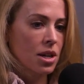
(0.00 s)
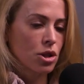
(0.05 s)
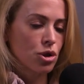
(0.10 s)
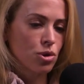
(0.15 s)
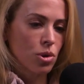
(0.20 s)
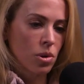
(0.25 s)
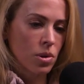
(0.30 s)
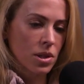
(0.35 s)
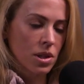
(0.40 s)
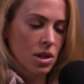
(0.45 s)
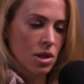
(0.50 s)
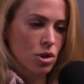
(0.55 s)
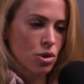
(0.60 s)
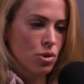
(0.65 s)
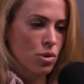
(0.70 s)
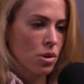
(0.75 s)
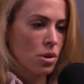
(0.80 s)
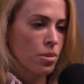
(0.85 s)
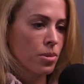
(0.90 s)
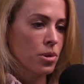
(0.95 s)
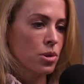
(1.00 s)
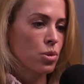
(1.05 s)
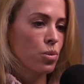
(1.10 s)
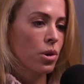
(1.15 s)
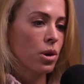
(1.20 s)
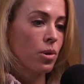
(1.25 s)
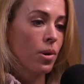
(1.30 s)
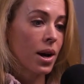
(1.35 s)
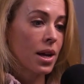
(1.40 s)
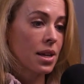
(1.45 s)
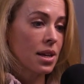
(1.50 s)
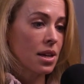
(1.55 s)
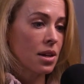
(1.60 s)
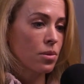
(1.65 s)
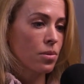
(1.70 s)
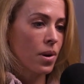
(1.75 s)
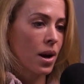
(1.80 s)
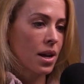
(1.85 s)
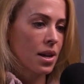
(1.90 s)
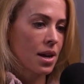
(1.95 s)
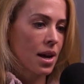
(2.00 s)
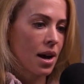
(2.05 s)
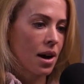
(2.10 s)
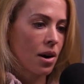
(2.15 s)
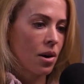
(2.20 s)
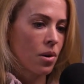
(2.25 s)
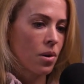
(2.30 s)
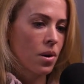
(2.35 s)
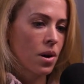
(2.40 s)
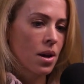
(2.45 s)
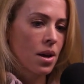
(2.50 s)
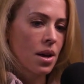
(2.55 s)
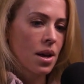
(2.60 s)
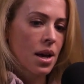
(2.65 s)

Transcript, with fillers: controlling the controllables, what do I need right now?